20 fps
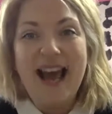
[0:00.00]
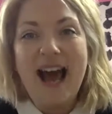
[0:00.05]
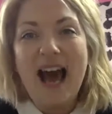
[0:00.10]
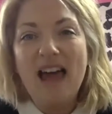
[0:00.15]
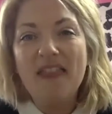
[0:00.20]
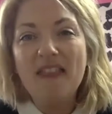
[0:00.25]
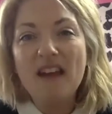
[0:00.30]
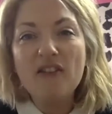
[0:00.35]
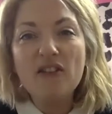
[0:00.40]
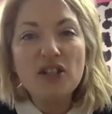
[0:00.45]

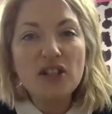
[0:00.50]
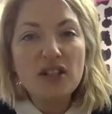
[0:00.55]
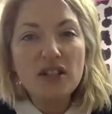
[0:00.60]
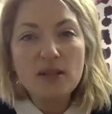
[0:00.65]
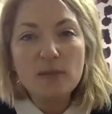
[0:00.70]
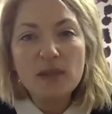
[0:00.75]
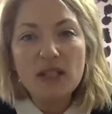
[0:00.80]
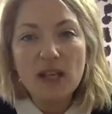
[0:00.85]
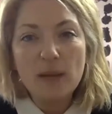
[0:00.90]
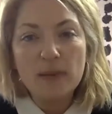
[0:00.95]
And there are just
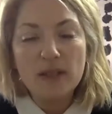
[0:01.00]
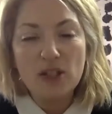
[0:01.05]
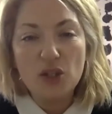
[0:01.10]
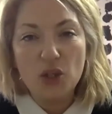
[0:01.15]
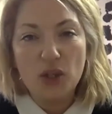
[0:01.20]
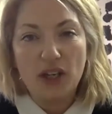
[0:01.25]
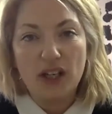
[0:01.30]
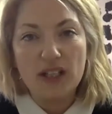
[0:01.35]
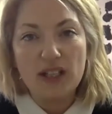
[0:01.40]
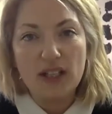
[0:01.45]
some tips and
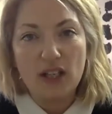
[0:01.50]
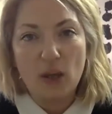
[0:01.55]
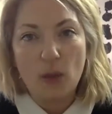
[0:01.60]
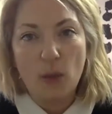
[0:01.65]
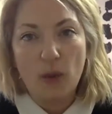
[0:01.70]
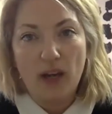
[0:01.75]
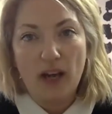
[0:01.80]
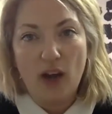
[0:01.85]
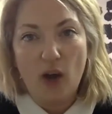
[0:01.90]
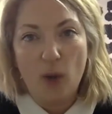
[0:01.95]
tricks that I
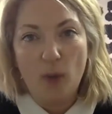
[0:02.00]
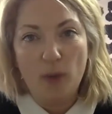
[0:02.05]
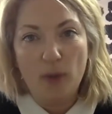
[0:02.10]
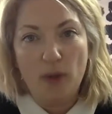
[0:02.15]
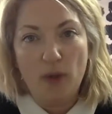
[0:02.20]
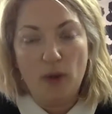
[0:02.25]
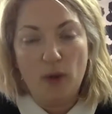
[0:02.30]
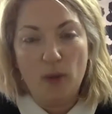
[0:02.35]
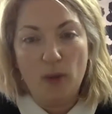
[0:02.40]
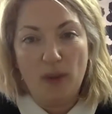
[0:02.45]
want to help
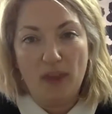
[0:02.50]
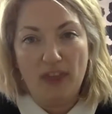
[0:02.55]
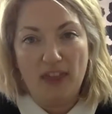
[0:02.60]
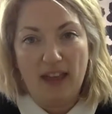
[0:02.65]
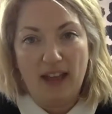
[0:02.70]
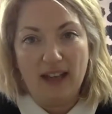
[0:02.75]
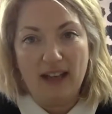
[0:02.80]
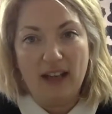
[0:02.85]
you with that.